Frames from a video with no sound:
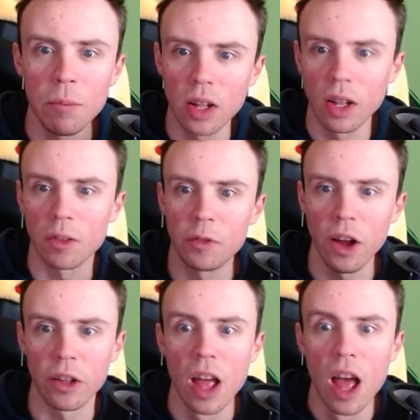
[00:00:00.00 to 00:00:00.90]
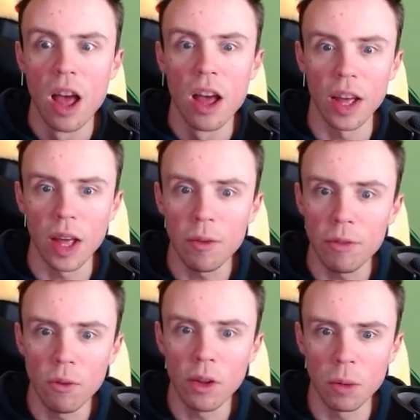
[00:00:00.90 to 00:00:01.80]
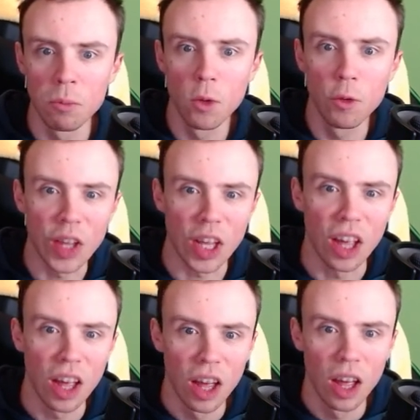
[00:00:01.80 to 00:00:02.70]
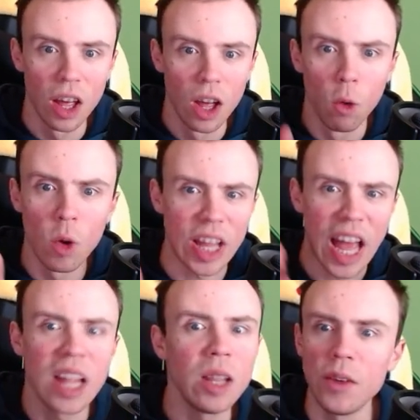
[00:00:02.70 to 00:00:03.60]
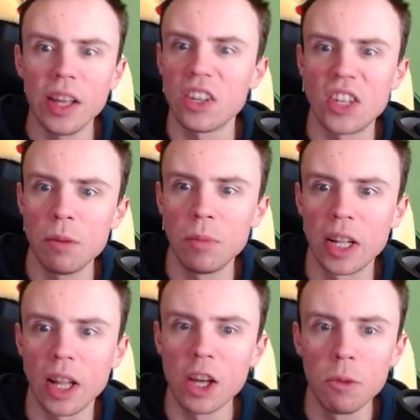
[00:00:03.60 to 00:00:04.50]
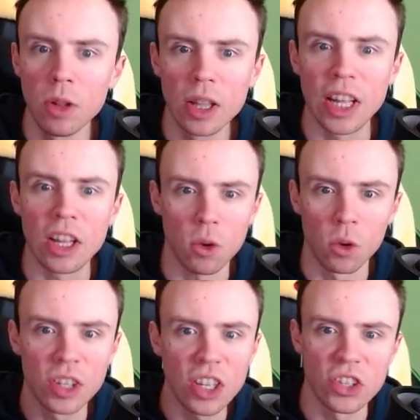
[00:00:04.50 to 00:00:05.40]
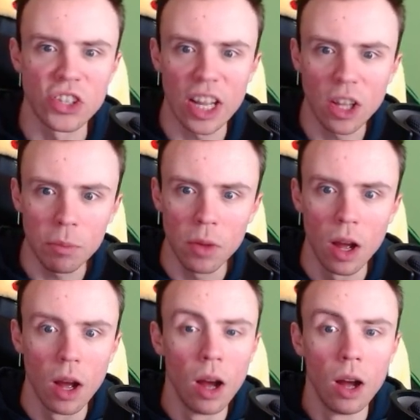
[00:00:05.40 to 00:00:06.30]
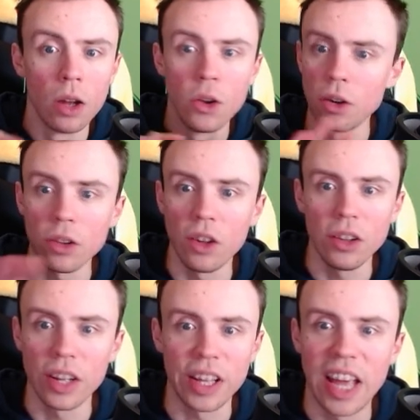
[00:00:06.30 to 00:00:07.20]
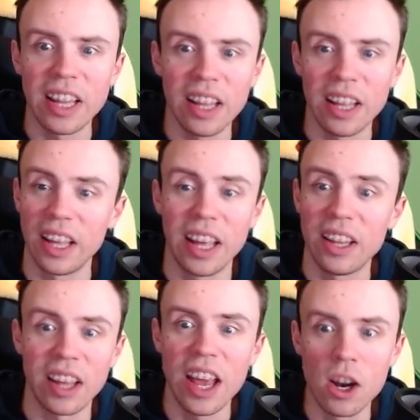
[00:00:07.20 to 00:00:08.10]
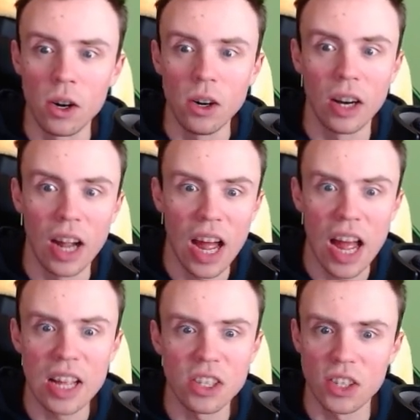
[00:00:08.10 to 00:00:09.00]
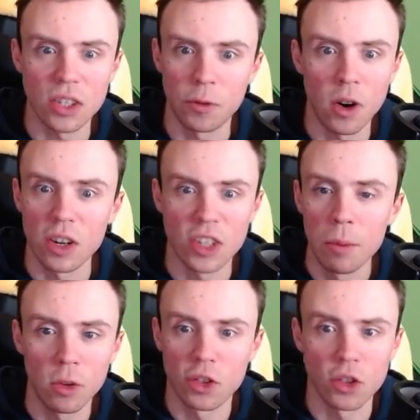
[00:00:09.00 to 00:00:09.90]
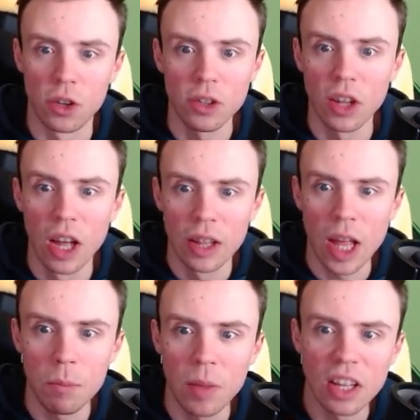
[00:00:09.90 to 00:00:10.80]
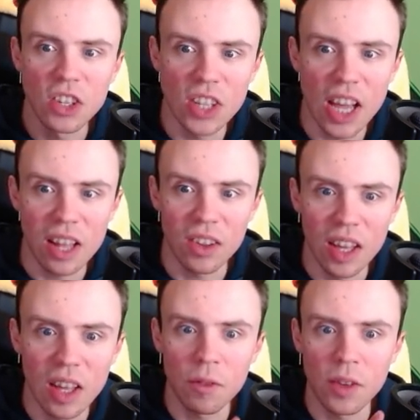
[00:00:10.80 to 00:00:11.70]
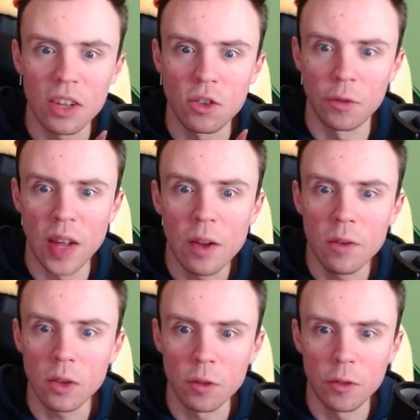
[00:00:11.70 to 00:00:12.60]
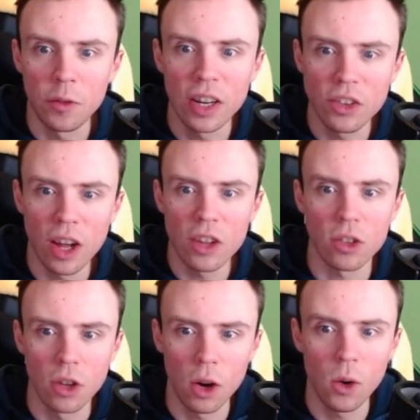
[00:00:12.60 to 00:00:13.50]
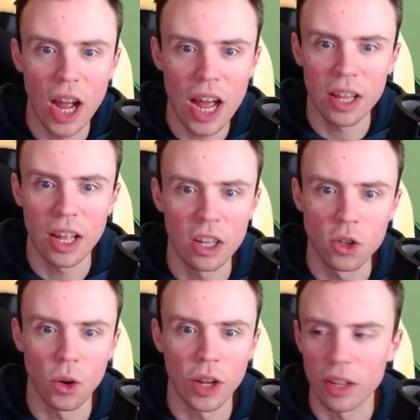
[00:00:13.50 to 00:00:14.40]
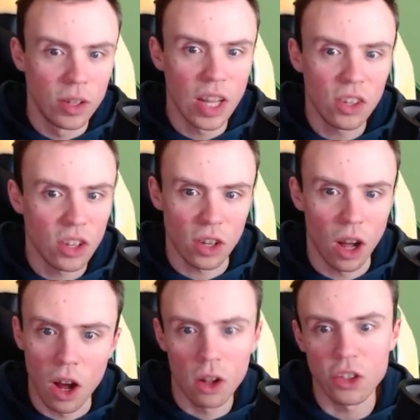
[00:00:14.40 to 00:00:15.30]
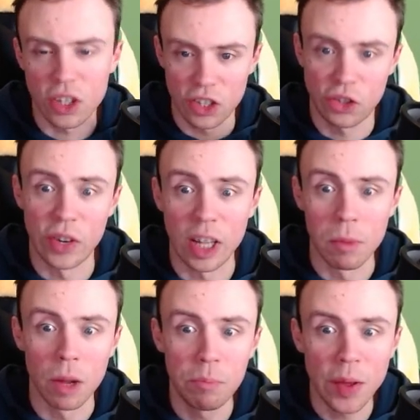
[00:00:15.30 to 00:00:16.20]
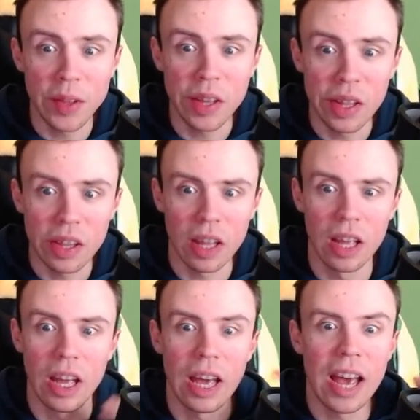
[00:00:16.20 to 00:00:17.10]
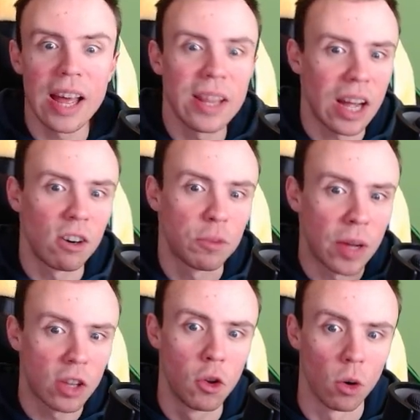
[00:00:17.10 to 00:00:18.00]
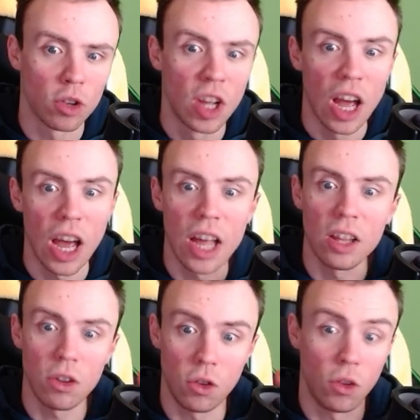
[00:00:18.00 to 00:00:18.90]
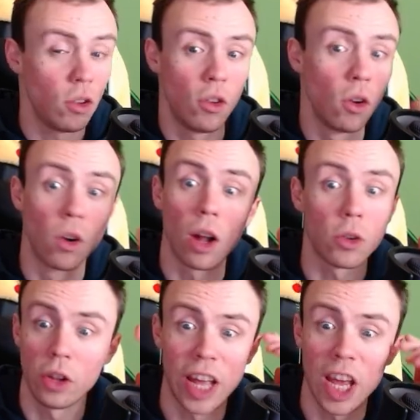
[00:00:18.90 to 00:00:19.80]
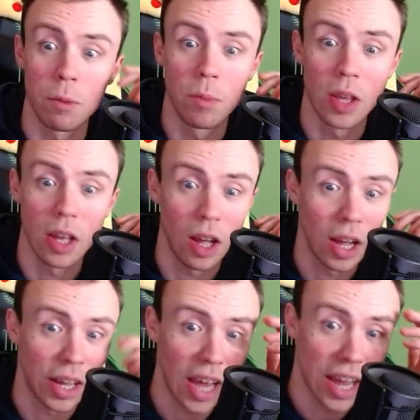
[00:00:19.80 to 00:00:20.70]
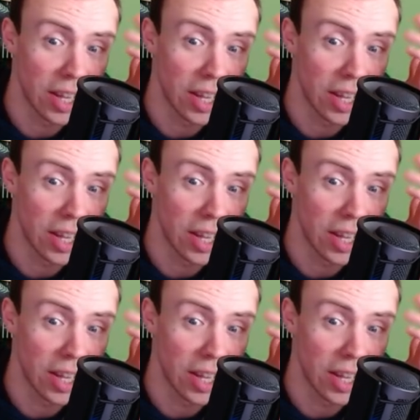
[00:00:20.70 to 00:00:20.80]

be a lot of fun. If you want a movie with anything assembling likable leads or a decent setup, you're not gonna get it here as far as I'm concerned. That being said, if it's your favorite of the franchise, go ahead and enjoy it. This is all strictly my opinion, and I respect yours. And you're all gonna hate me again in